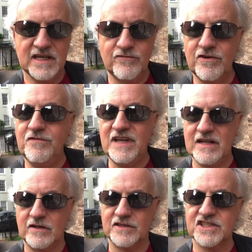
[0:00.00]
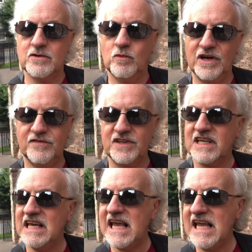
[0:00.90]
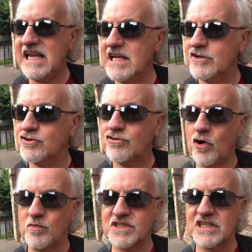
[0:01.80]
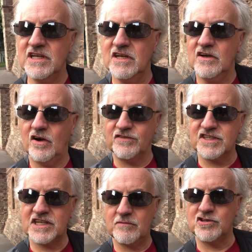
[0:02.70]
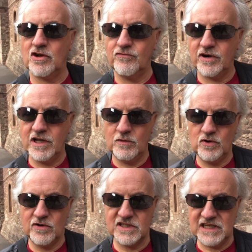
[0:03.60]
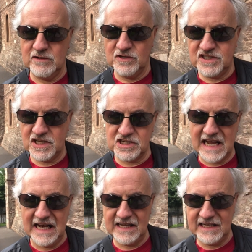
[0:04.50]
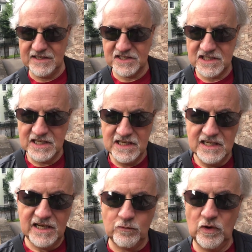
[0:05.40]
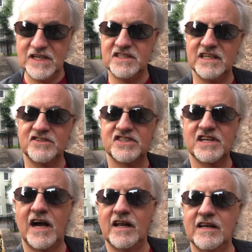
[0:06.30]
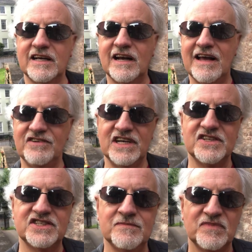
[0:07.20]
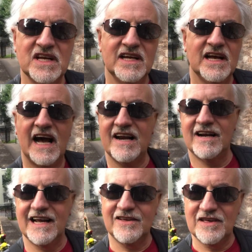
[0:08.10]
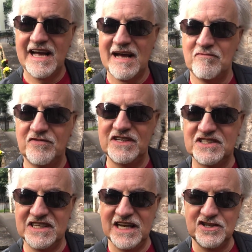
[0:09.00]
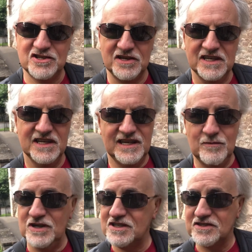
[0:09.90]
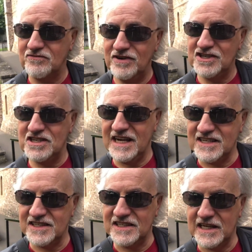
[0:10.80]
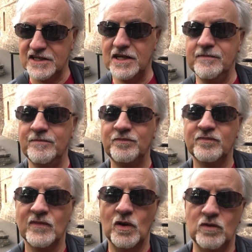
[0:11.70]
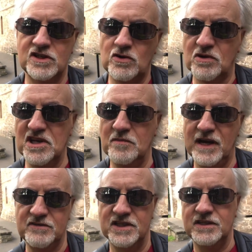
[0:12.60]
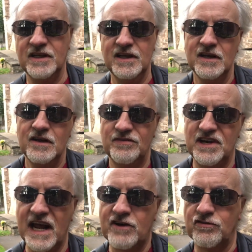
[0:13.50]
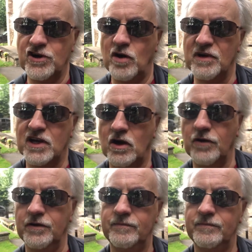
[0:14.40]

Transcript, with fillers: reveals one of the key tropes of the subgenre he works in with such elegance and wit and style and cleverness, unlike the ham-fisted nature in which it's originated did, We're talking about the Necronomicon.